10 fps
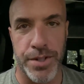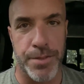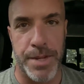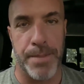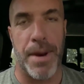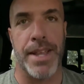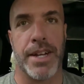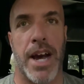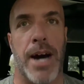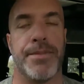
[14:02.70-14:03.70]
speak, by the
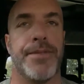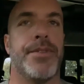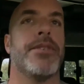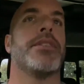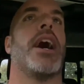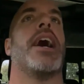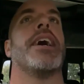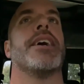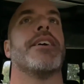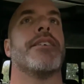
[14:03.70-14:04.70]
cops, if you're
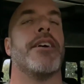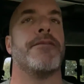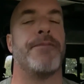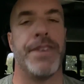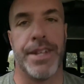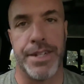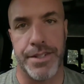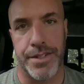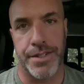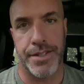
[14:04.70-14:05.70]
tired of feeling
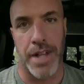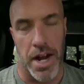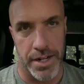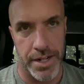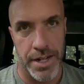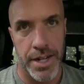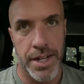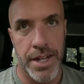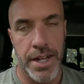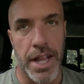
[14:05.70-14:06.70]
stuck,
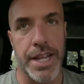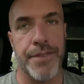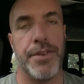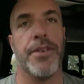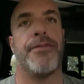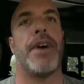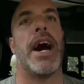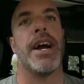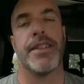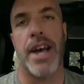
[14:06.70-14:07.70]
like if you're
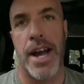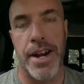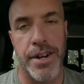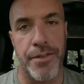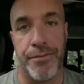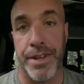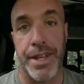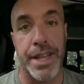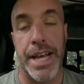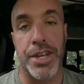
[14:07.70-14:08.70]
tired of
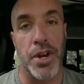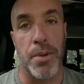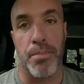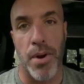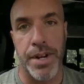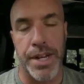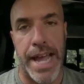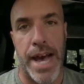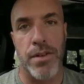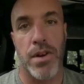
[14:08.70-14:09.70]
feeling like you're a broken
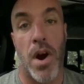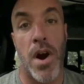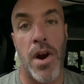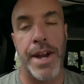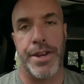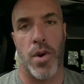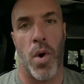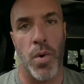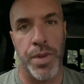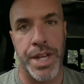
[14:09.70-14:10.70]
down car and you're
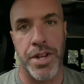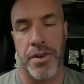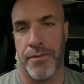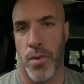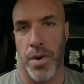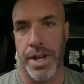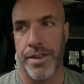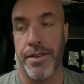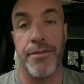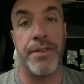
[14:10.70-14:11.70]
only in your
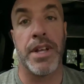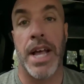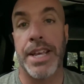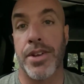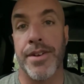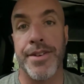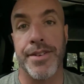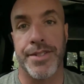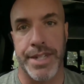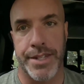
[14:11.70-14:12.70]
40s, you feel like you're in your
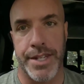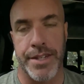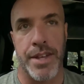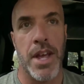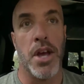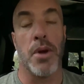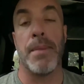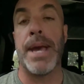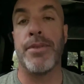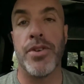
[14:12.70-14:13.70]
60s. Or
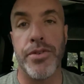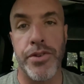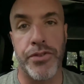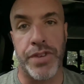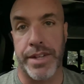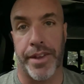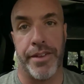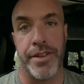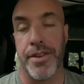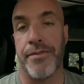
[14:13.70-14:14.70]
maybe you're in your
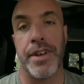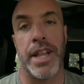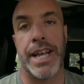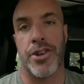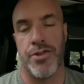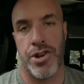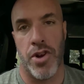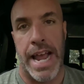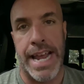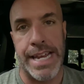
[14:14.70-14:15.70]
60s and you feel like you're in your
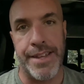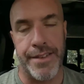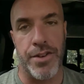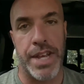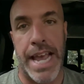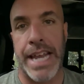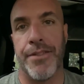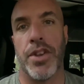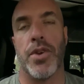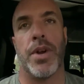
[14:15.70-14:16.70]
80s and you can't
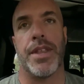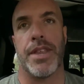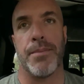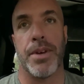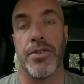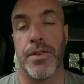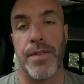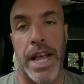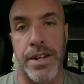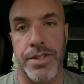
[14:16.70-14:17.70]
even do anything because you've
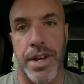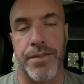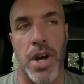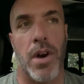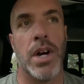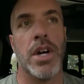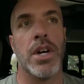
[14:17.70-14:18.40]
let yourself go.